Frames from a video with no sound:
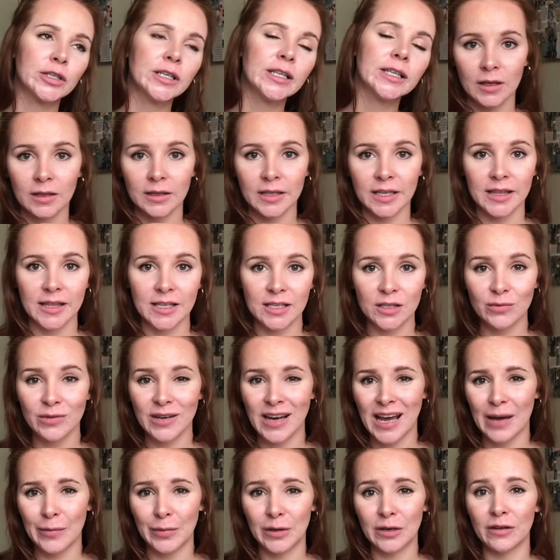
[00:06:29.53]
Like this one
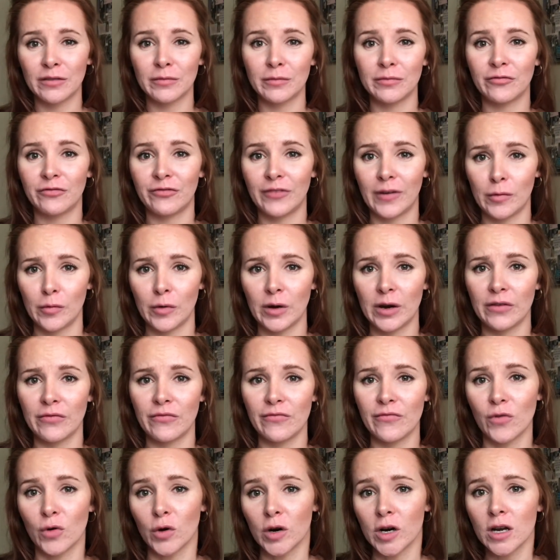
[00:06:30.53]
happened on February
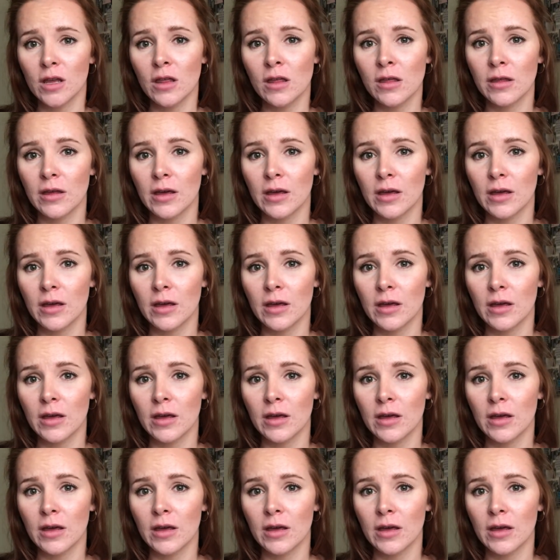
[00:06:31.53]
4th,